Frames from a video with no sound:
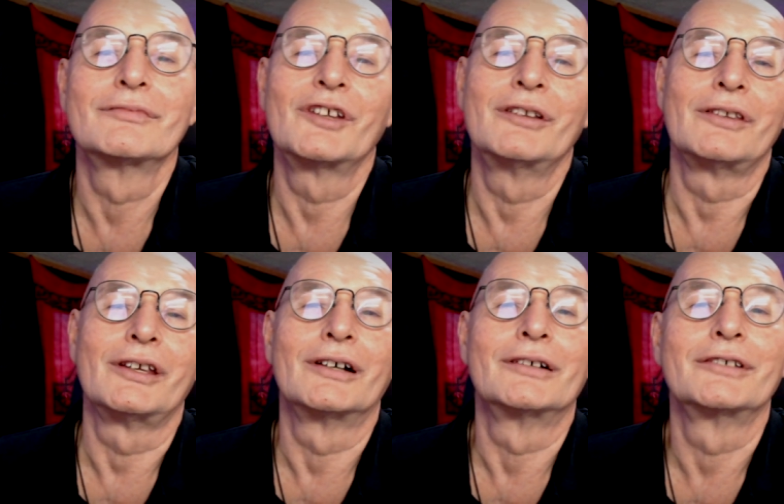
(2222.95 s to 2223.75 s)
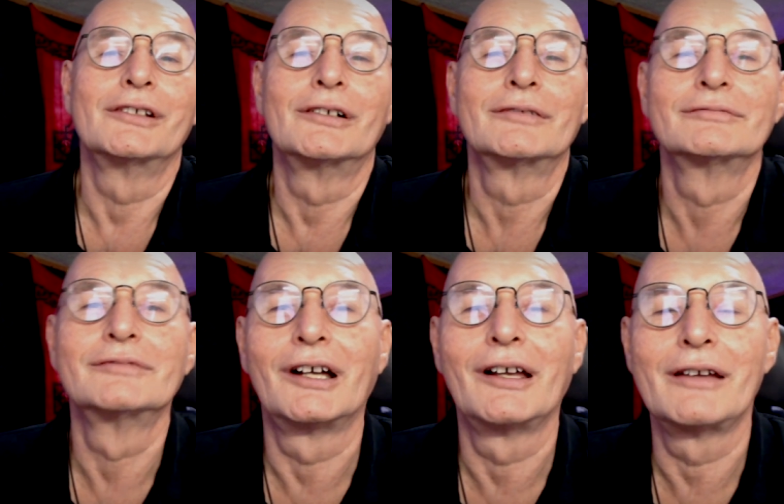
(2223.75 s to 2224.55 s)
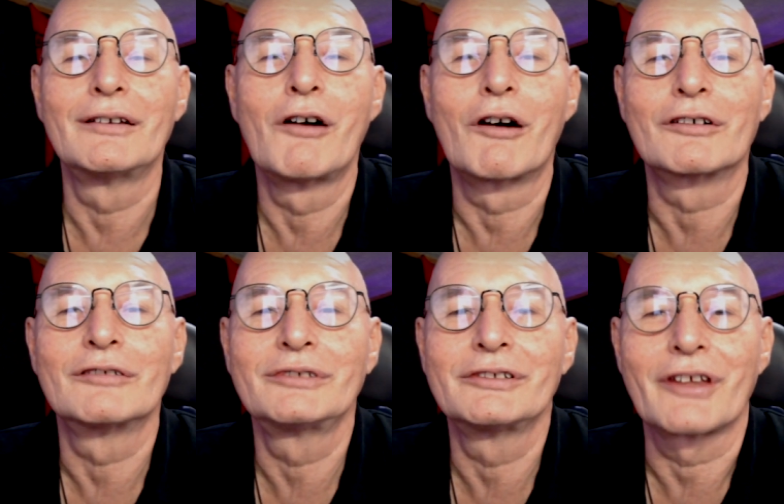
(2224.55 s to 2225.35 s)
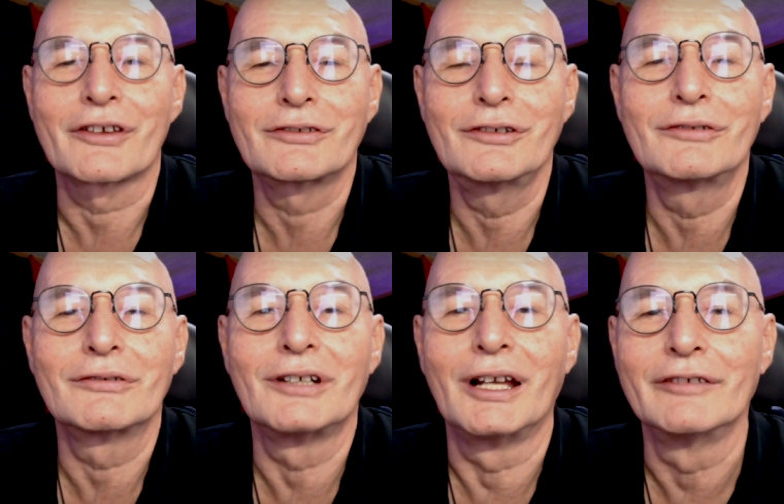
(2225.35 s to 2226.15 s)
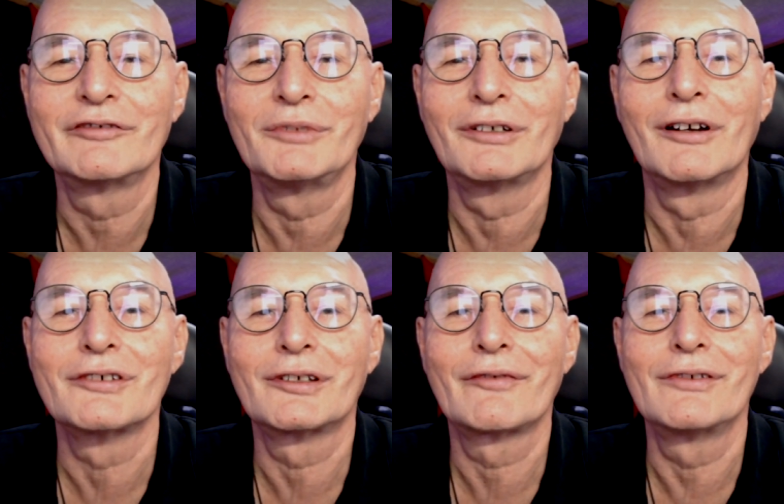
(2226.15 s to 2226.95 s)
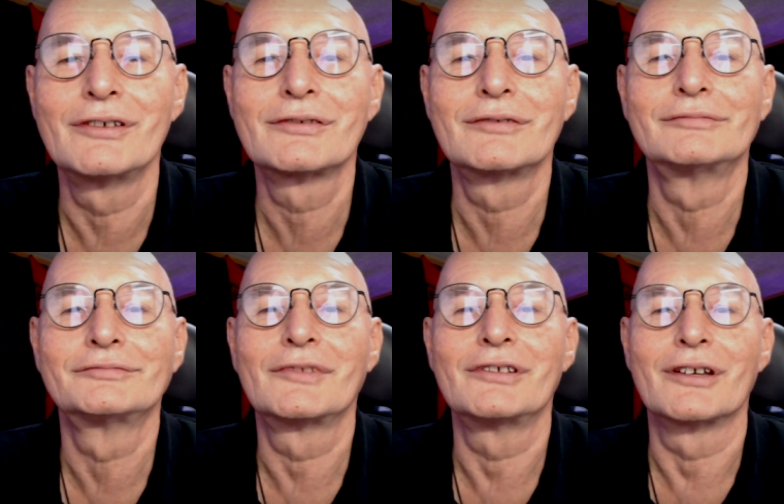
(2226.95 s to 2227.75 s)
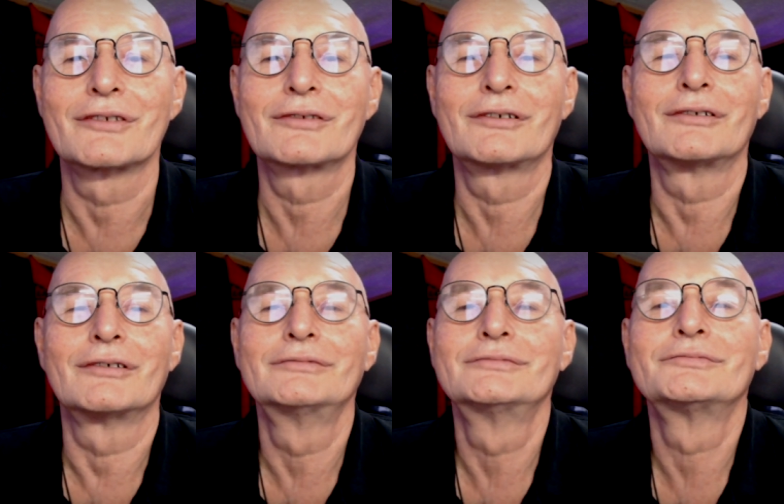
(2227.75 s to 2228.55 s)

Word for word: and they are, you know, a horrible, destitute life because of this? Yes or no?